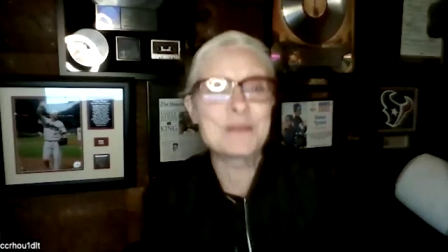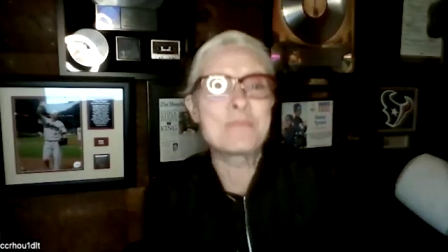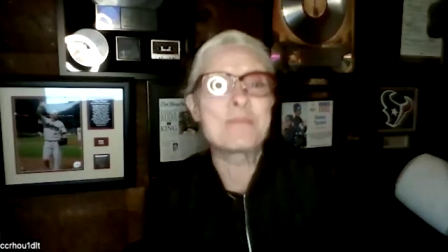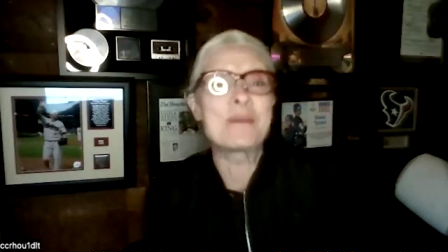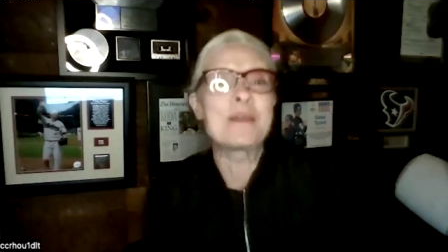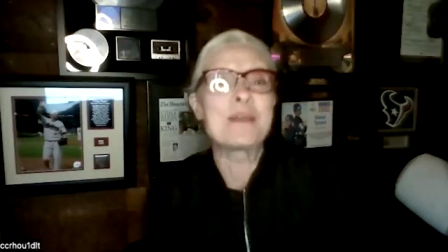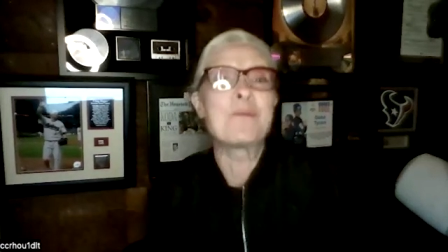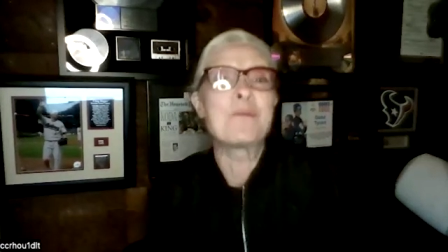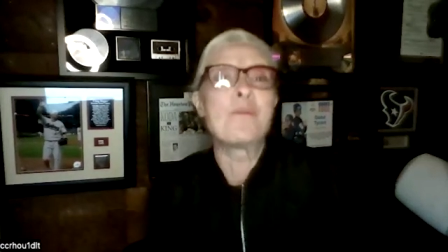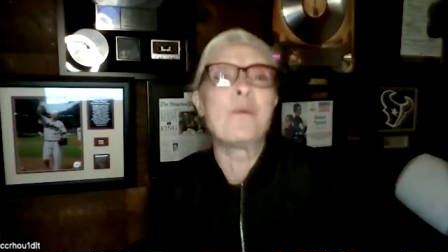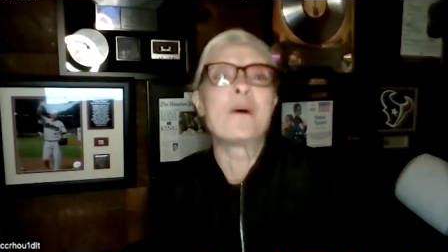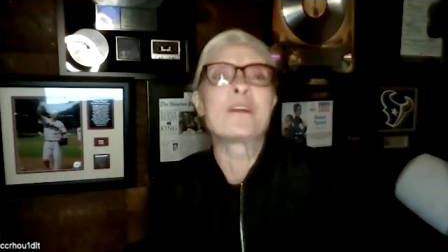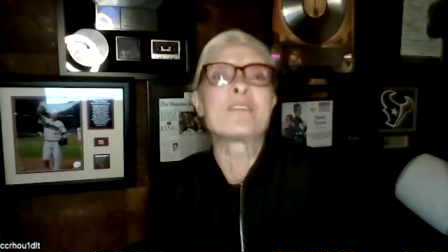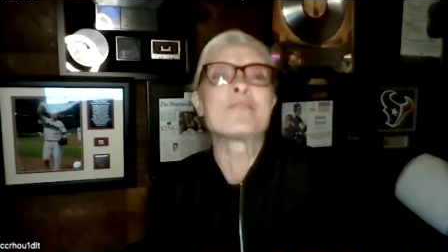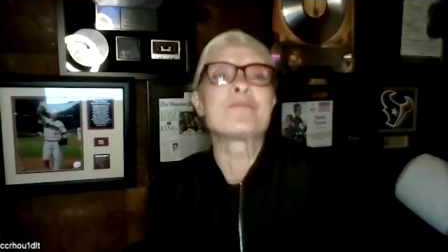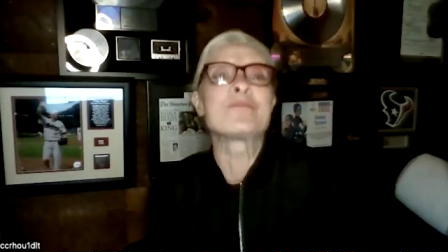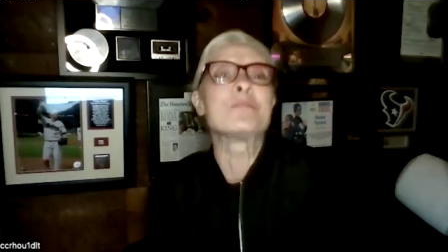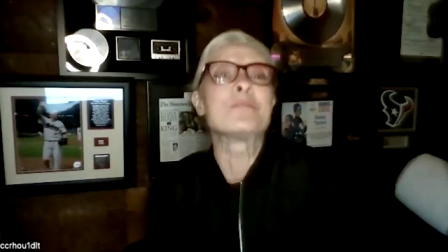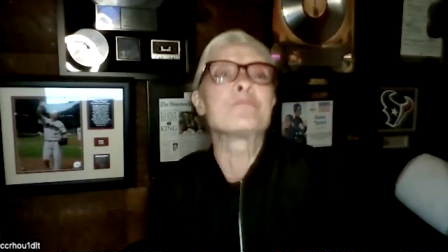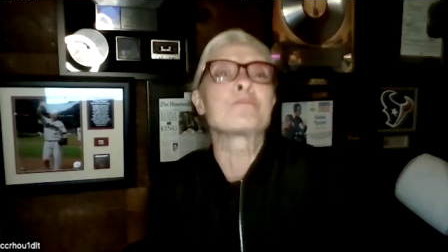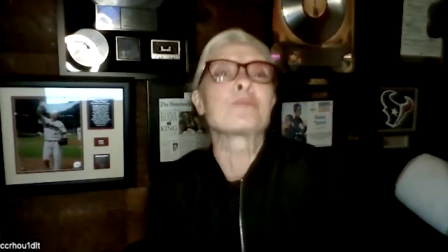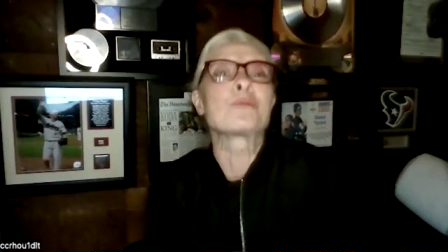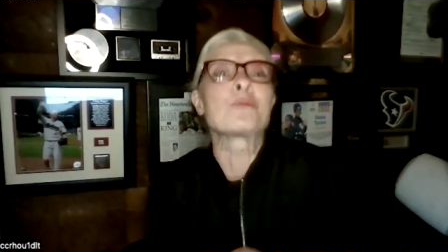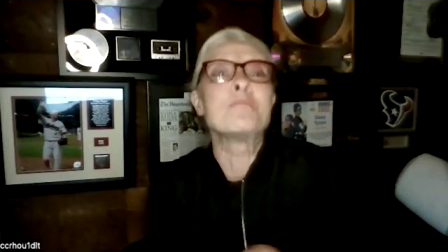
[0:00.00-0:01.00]
to be one of
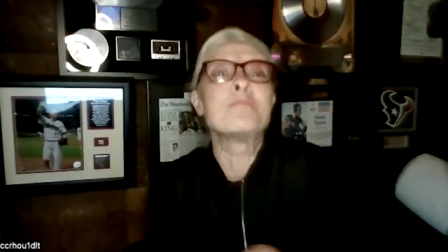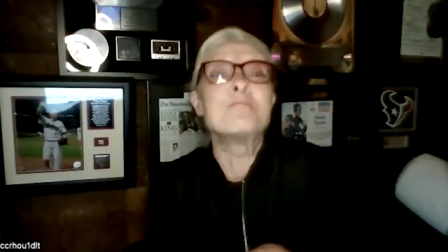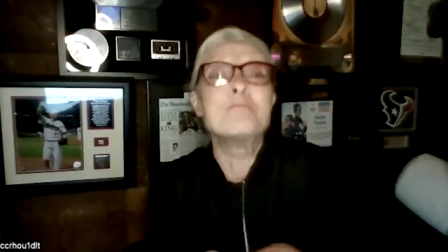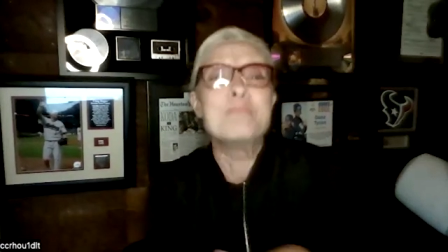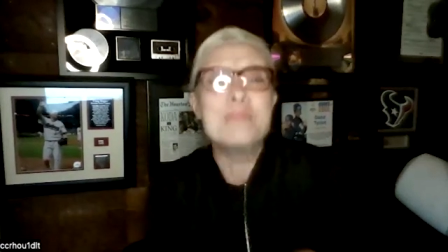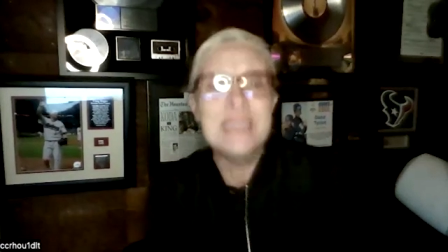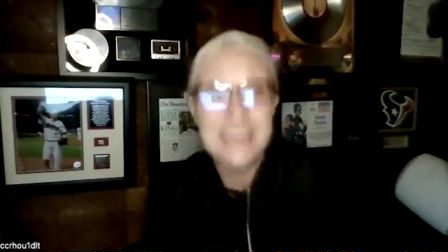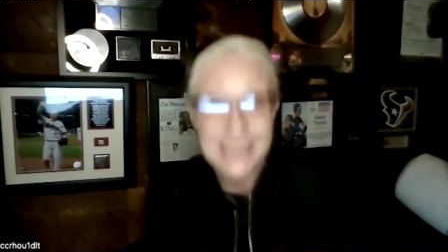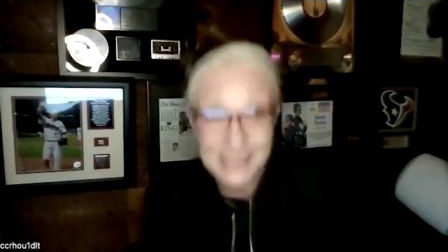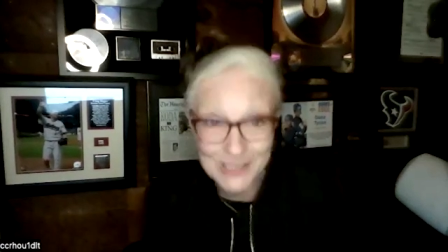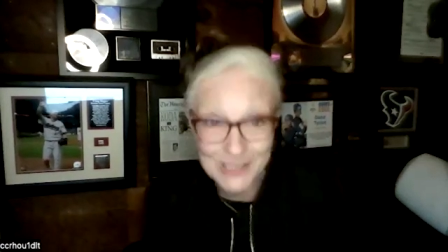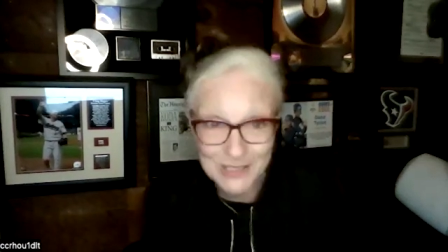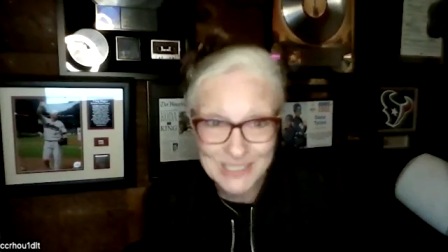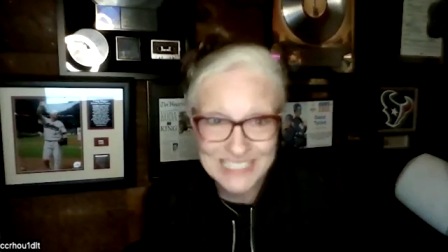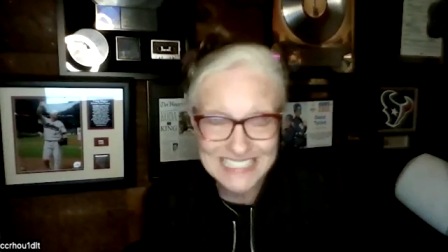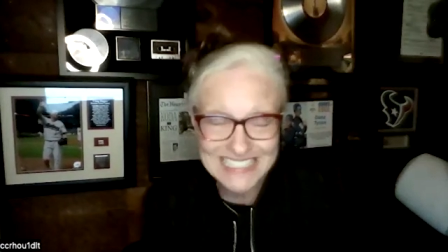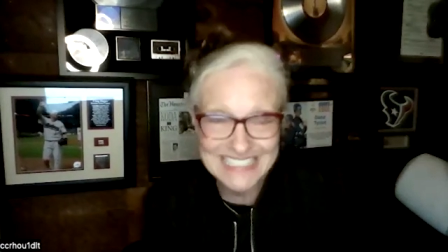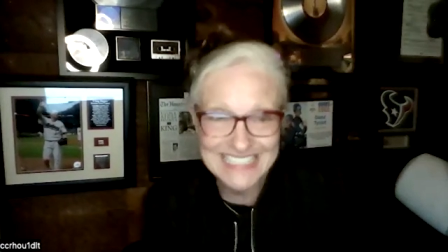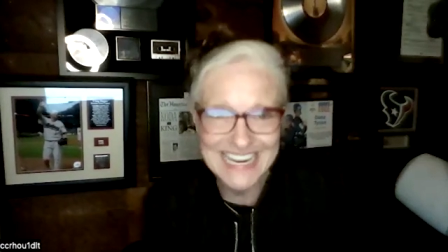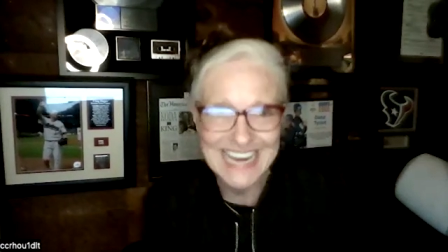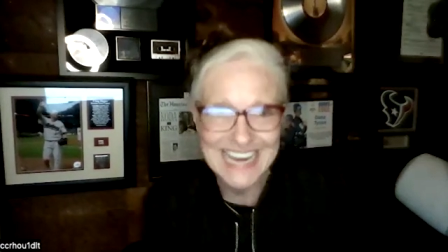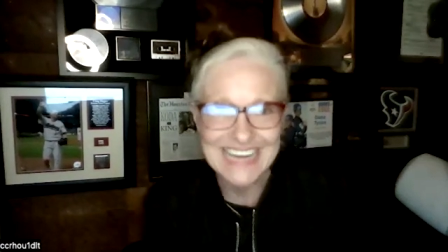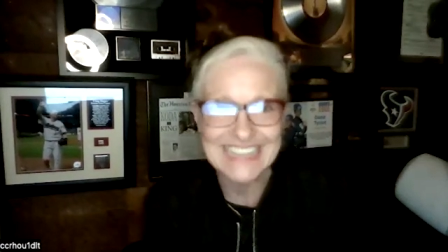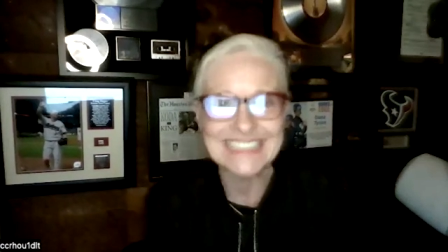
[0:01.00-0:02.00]
the premier
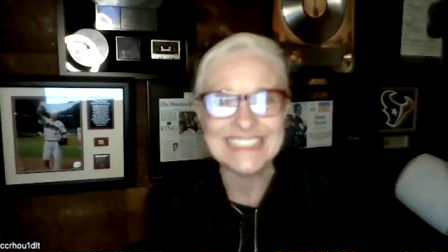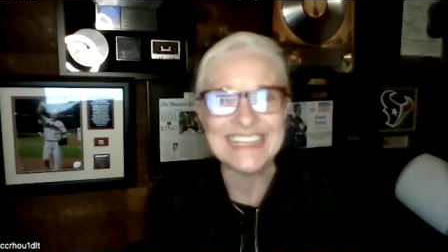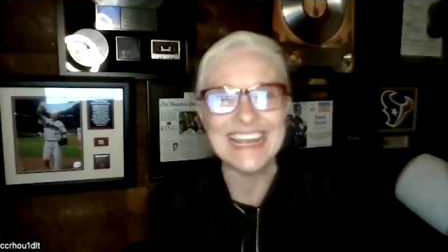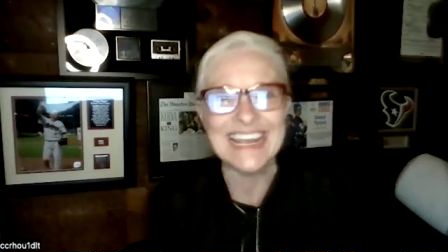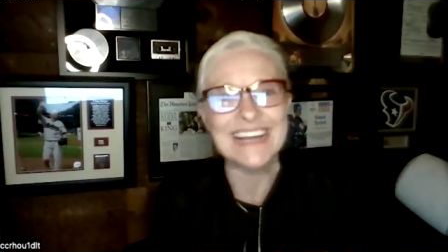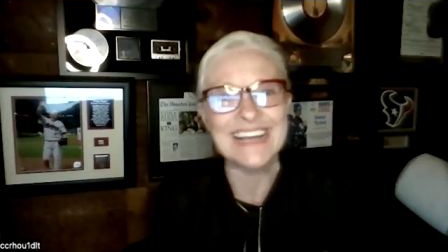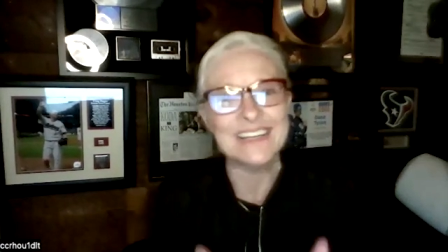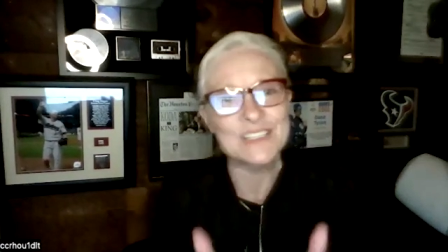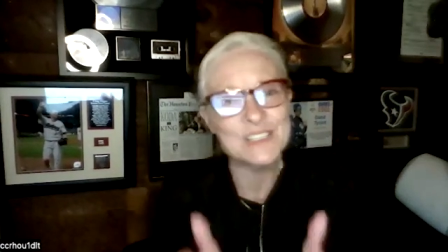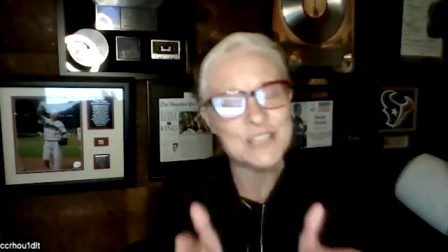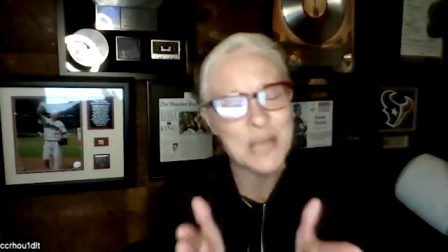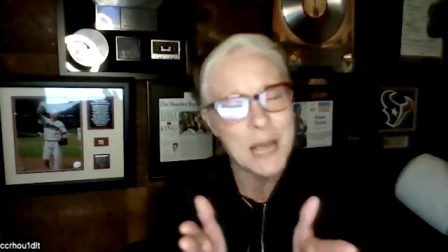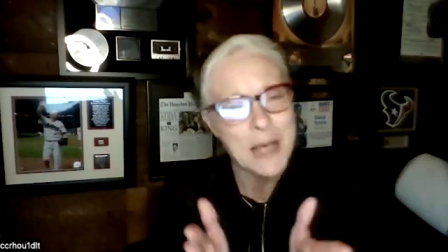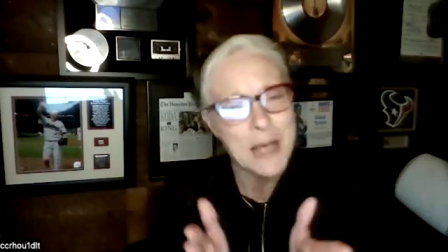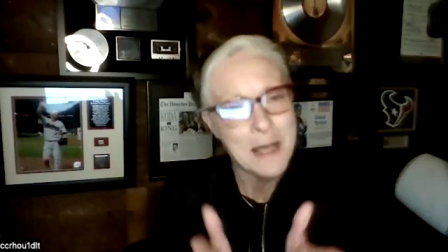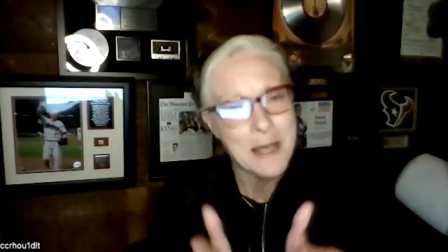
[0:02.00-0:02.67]
estate sales.